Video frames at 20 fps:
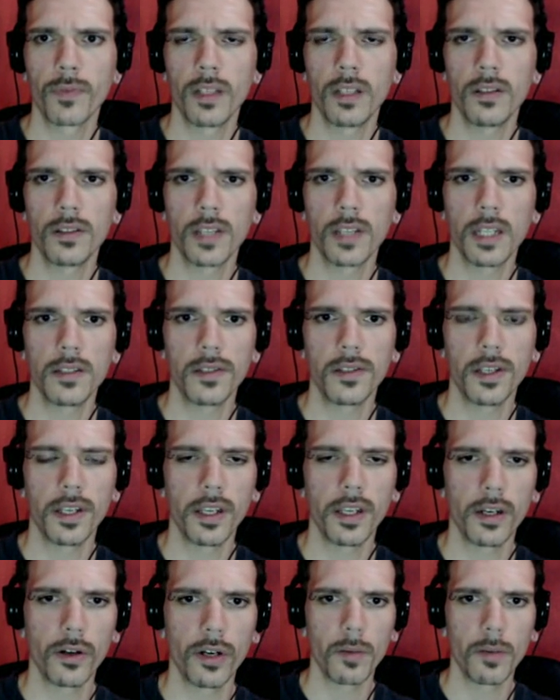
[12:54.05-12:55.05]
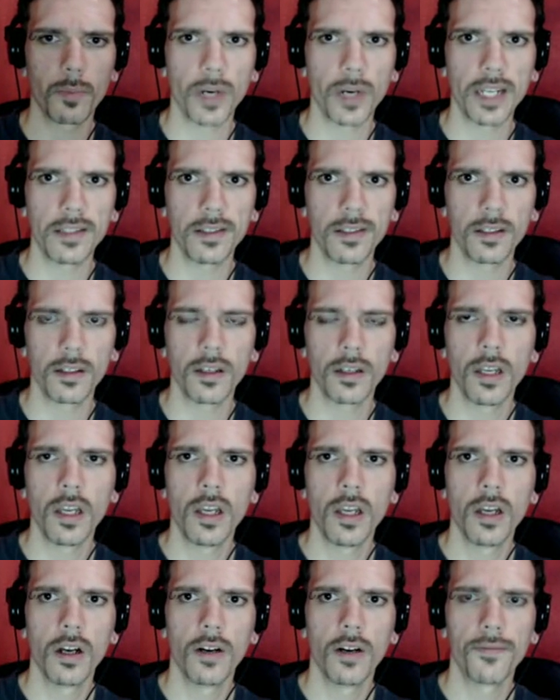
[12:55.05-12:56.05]
As you can see here pricing.
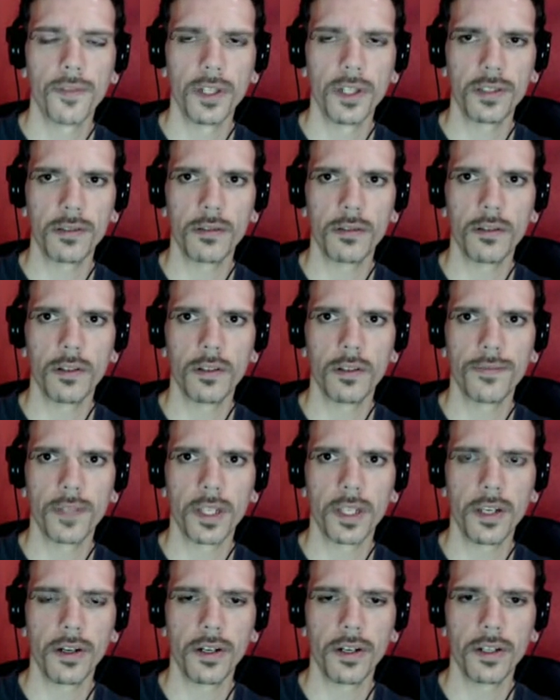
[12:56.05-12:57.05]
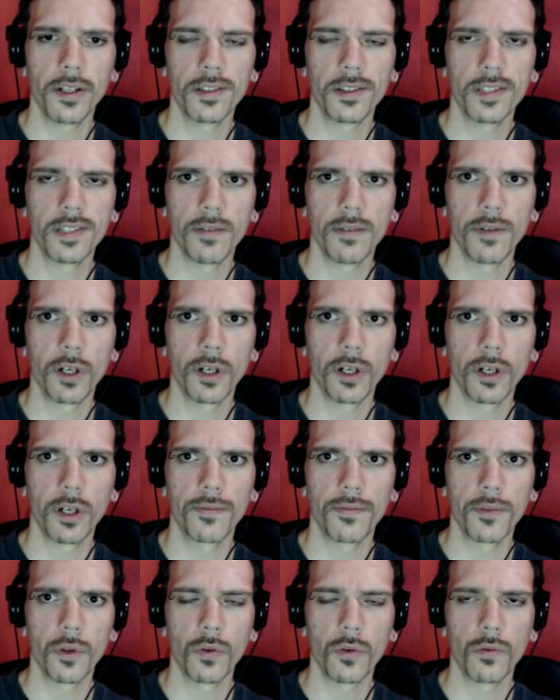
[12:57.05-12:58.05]
First, here server
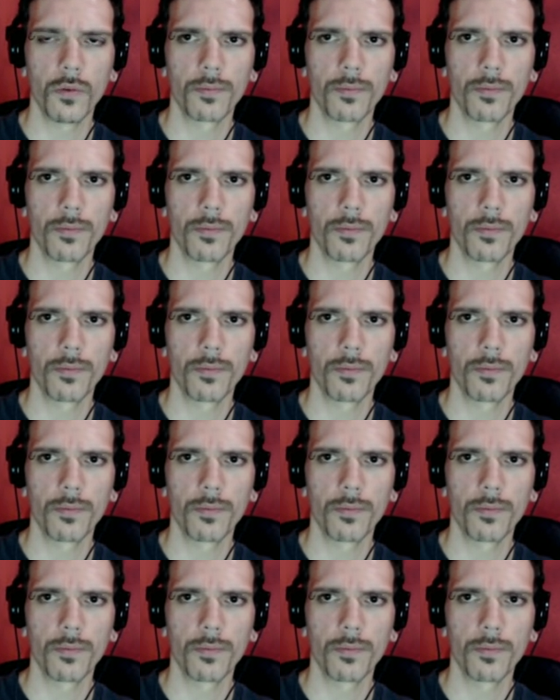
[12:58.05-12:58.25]
overview.